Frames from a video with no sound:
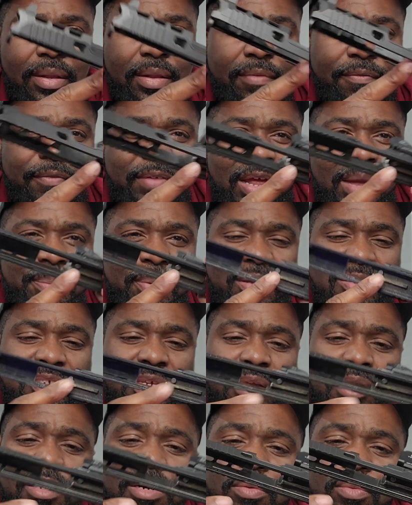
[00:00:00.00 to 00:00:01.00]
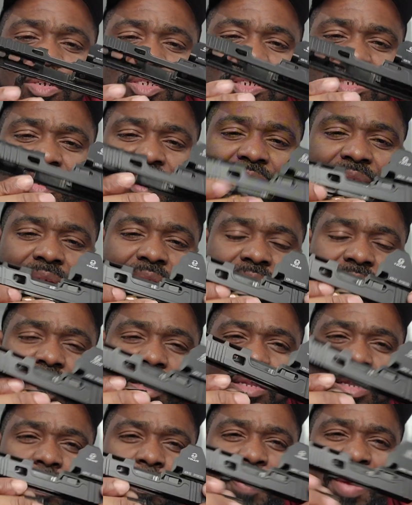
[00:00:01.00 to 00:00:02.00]
flat piece here was digging
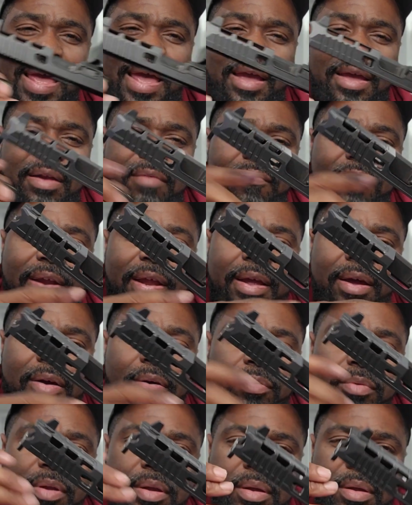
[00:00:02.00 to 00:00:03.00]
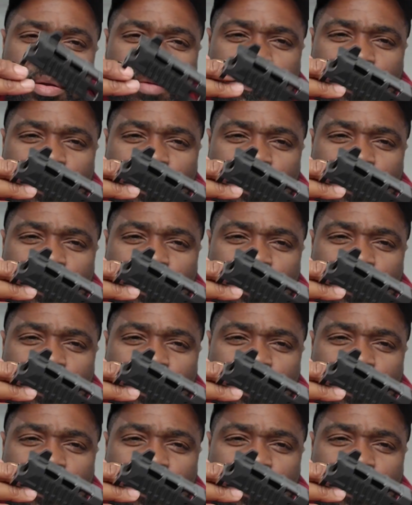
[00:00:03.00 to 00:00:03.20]
into the back of the round,